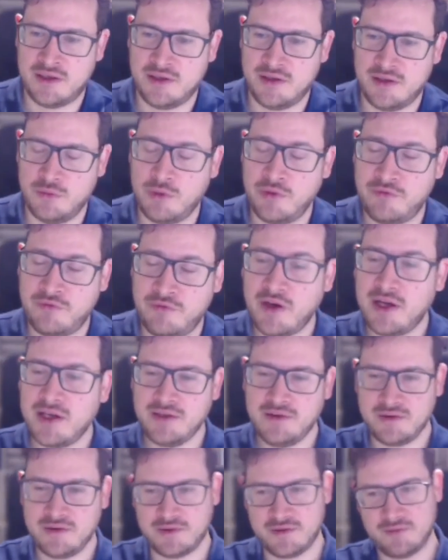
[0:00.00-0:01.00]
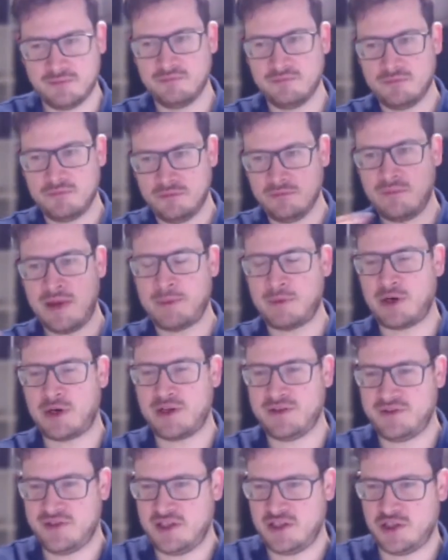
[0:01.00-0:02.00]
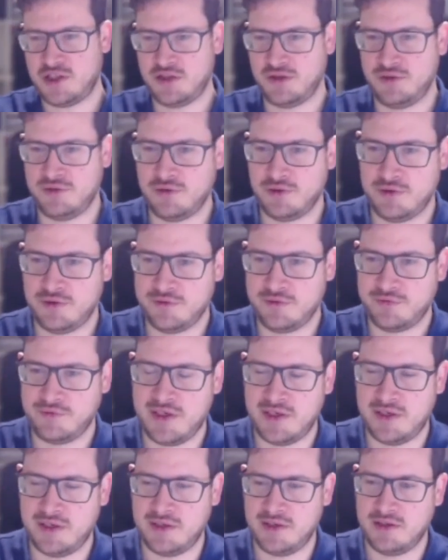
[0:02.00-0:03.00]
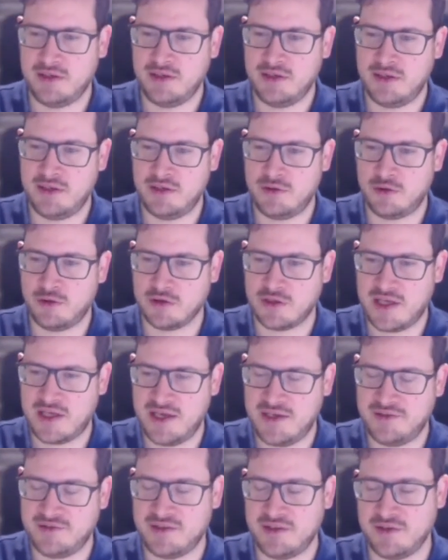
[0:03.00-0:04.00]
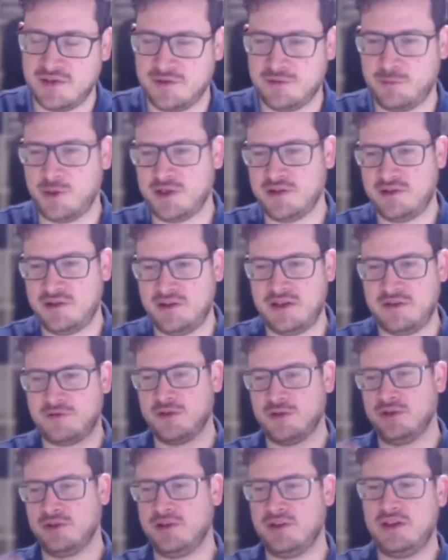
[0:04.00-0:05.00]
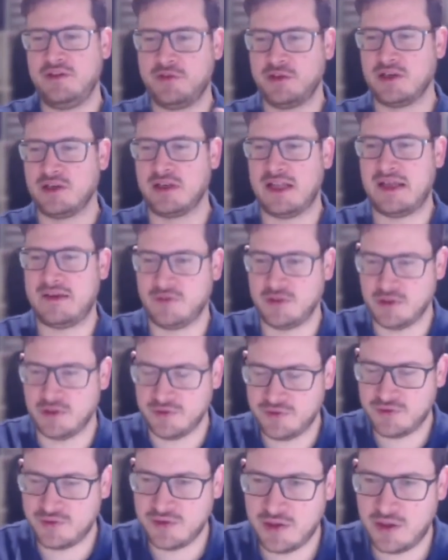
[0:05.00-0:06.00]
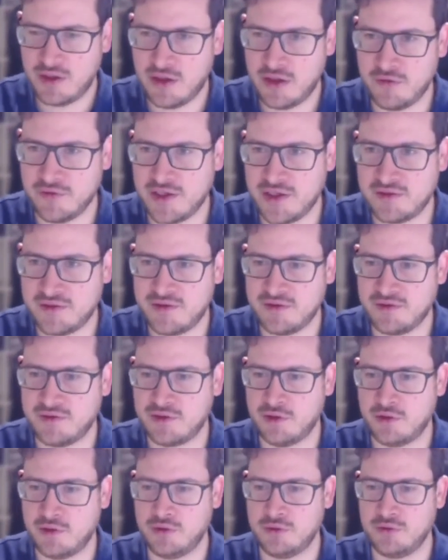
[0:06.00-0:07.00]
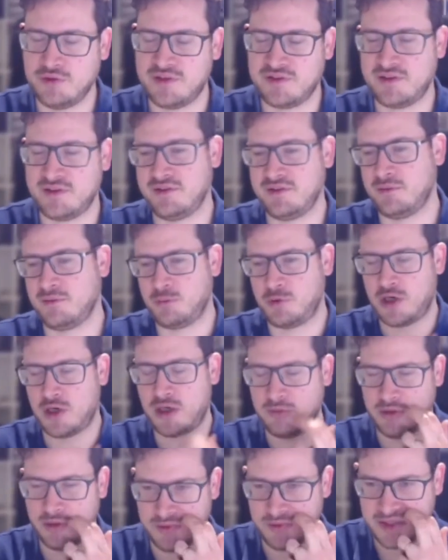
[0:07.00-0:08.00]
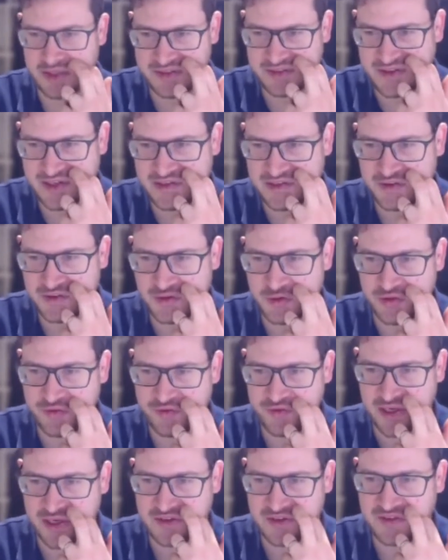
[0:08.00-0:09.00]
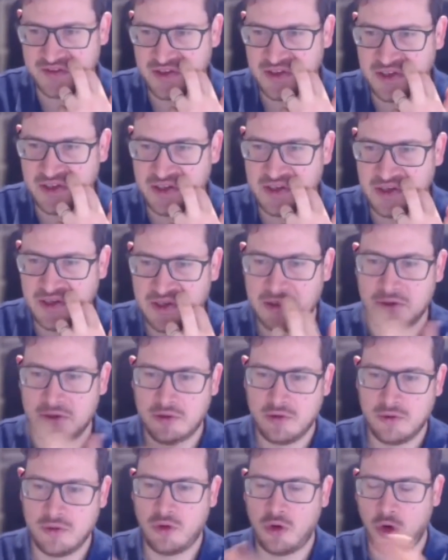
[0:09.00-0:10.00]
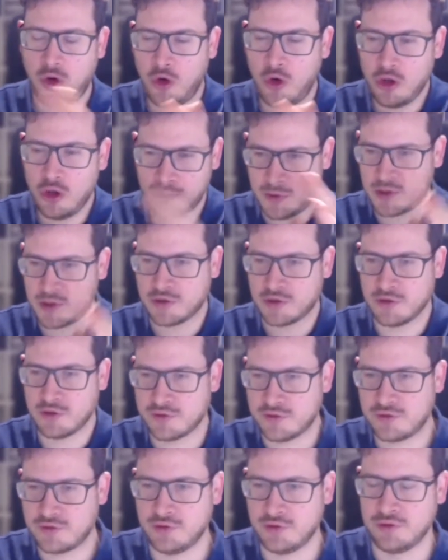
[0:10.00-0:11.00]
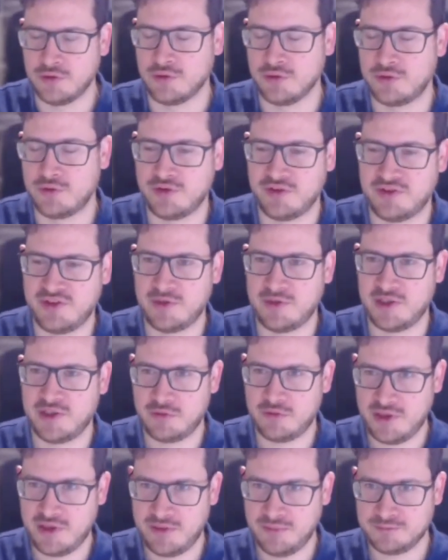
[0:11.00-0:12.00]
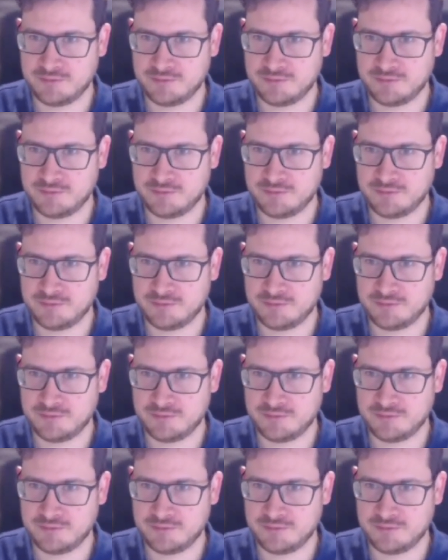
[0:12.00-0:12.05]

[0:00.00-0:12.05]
we find memorization sort of in all cases, but different levels of it. And so this is a problem that tends to affect all models to some degree.